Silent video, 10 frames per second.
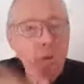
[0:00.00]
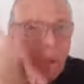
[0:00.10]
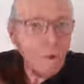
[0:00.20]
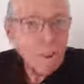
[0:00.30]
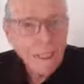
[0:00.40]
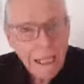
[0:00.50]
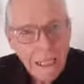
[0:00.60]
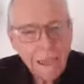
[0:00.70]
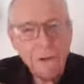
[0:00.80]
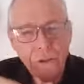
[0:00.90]
We want that
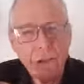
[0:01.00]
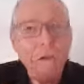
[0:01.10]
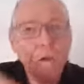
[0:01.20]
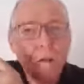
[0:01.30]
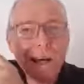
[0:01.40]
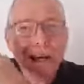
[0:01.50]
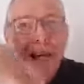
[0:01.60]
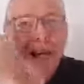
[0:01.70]
signature. Why?